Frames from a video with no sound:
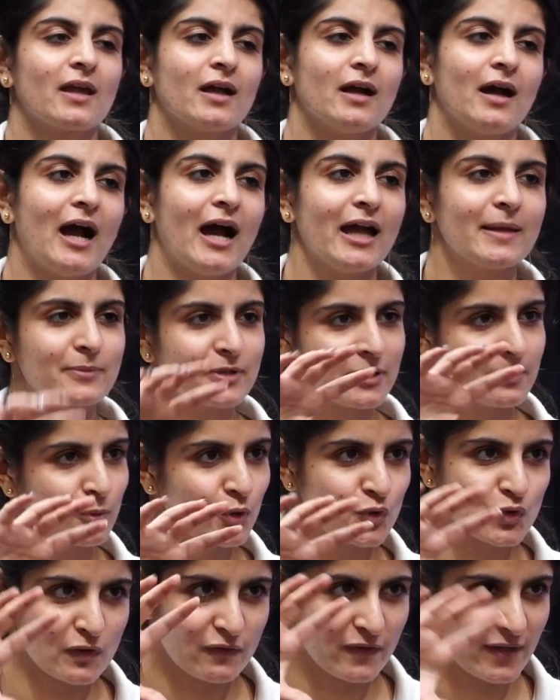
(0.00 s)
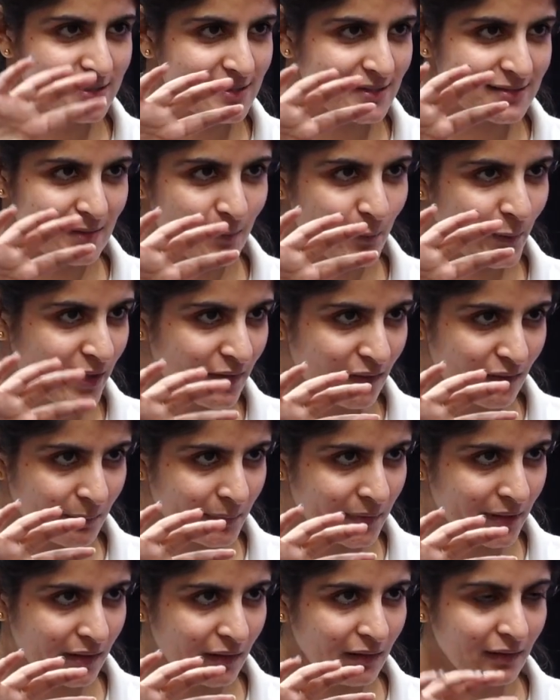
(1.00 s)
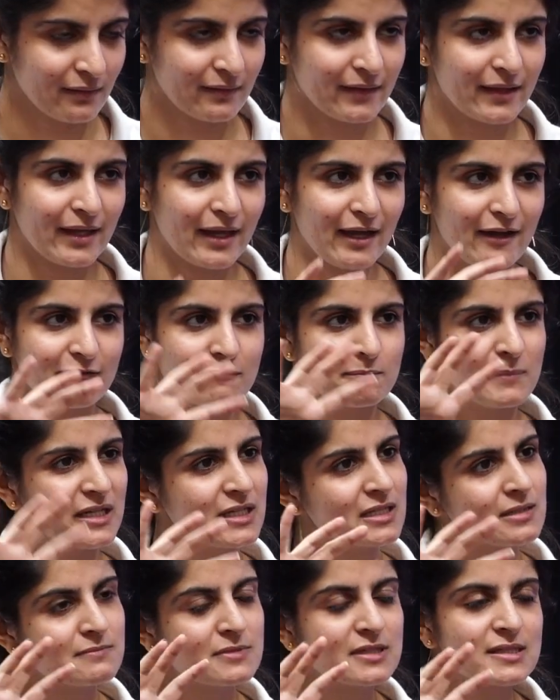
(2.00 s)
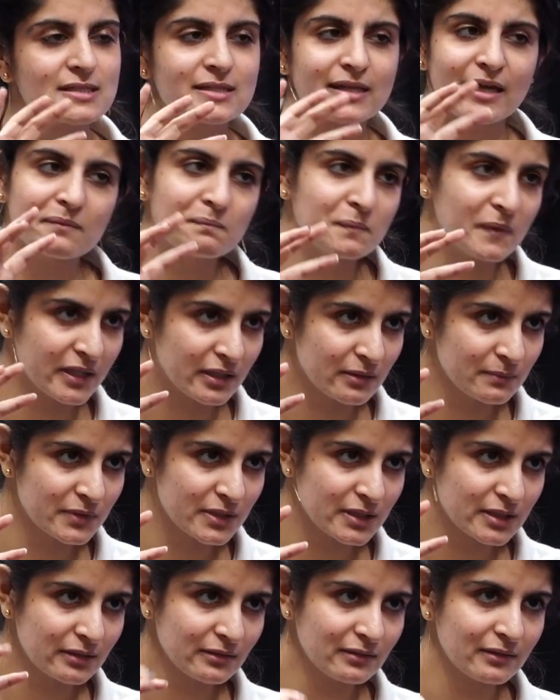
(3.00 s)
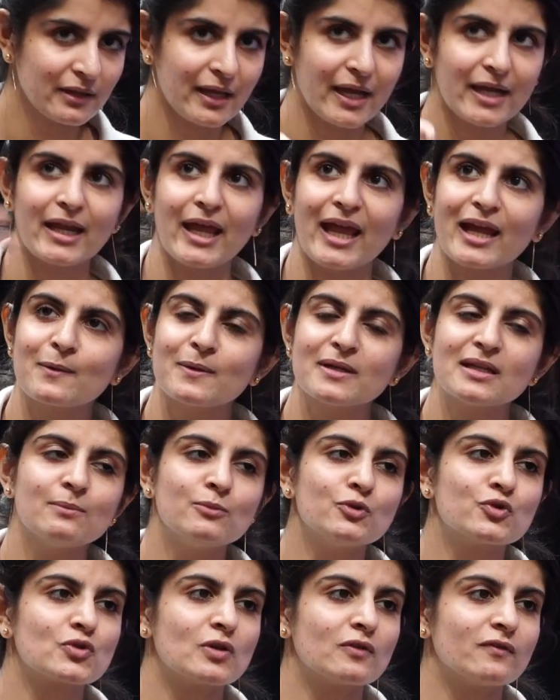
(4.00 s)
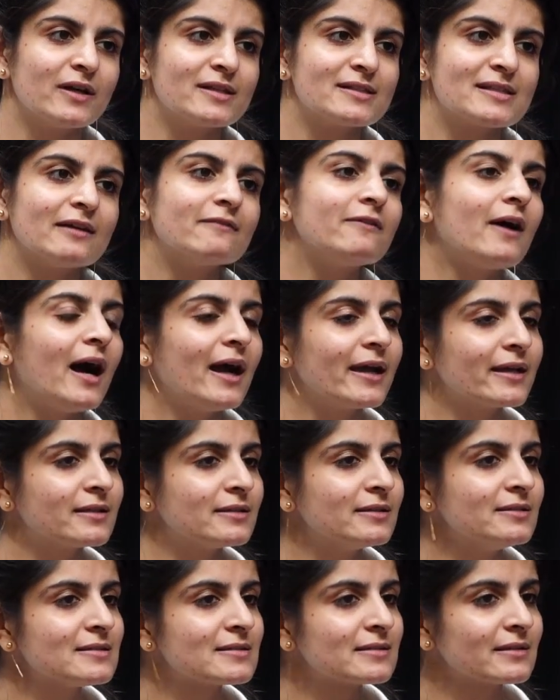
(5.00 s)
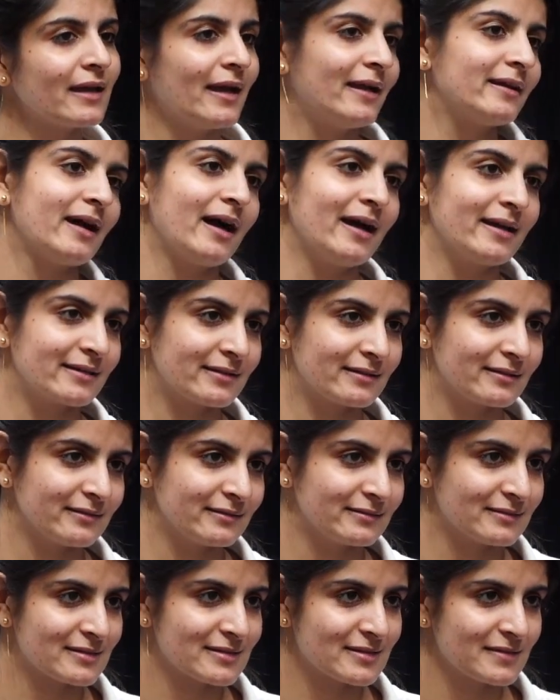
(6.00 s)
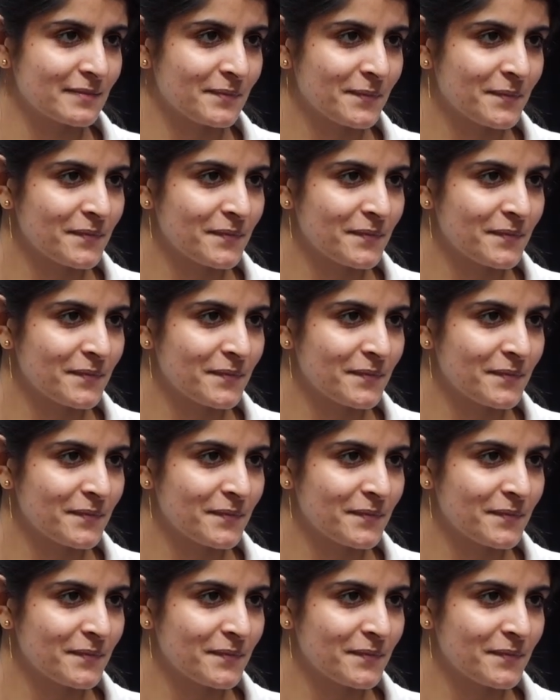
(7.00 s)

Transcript: Hybrid mutual funds are somewhere in the middle, they have medium risk and medium return, and equity mutual funds have high risk and high returns.